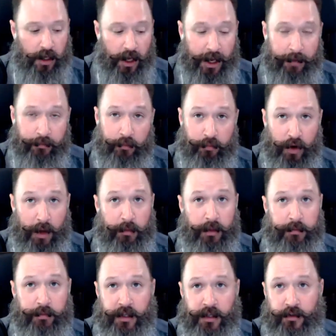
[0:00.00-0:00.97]
I'm
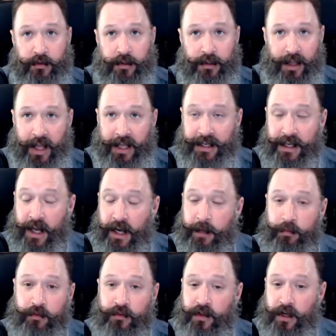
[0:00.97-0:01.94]
probably pinned like
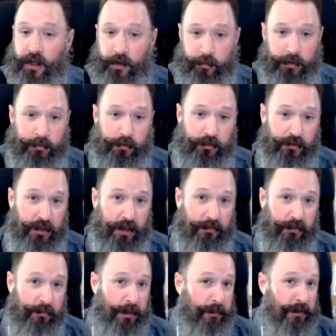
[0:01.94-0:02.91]
90% other people's
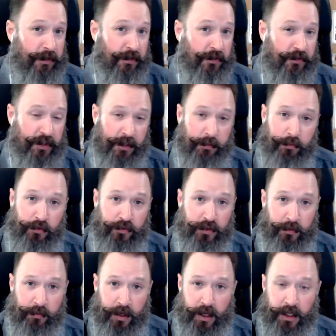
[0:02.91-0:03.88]
stuff and maybe just
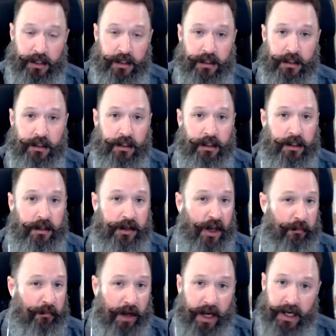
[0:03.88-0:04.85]
10% mine.
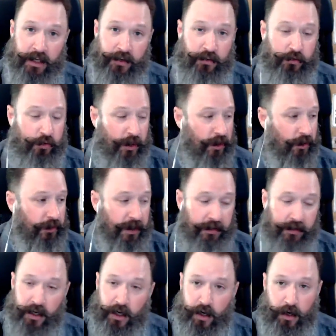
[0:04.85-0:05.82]
Now mine is trickled
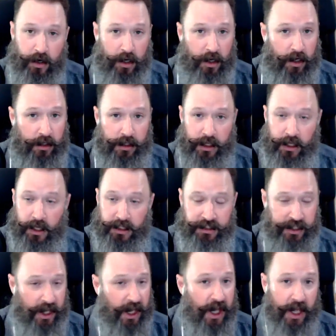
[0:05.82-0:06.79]
in there
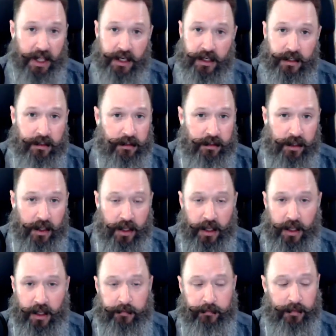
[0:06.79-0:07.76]
a ton.
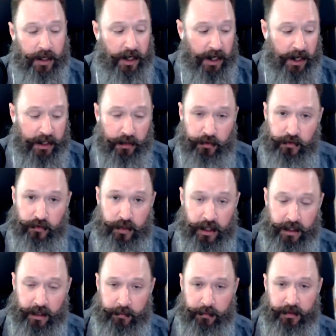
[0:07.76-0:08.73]
And I use,
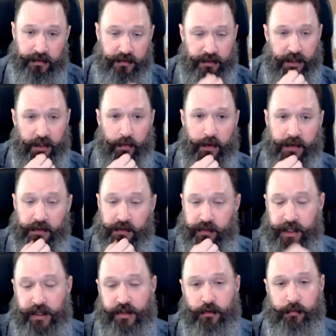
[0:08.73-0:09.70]
like I mentioned, Tailwind to
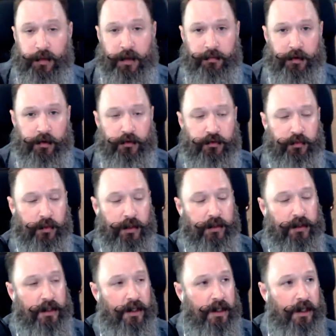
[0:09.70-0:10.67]
schedule my post
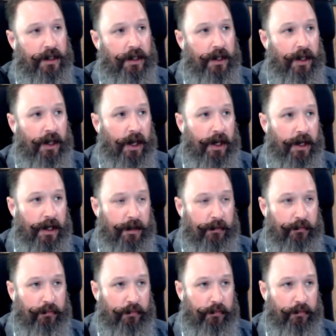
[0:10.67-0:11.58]
with. And